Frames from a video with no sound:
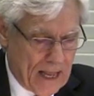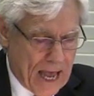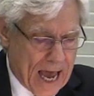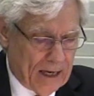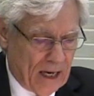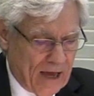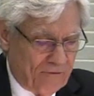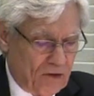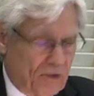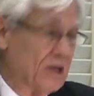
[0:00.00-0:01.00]
And
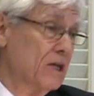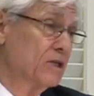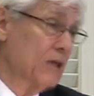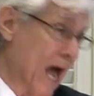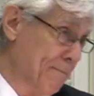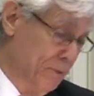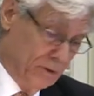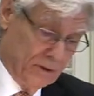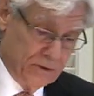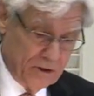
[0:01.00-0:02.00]
left to the
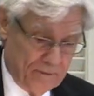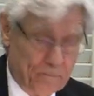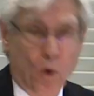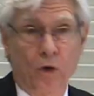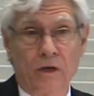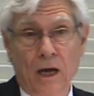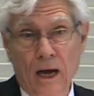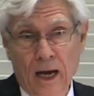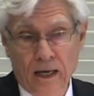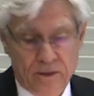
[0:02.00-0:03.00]
disciples or to
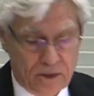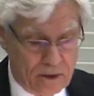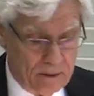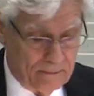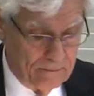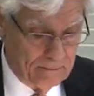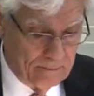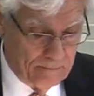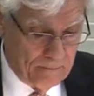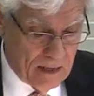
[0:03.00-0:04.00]
us,
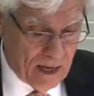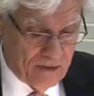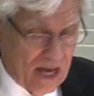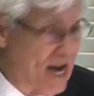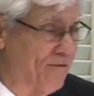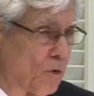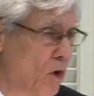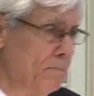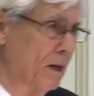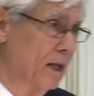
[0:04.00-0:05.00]
they never
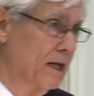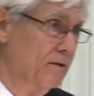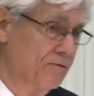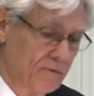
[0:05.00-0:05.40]
would believe.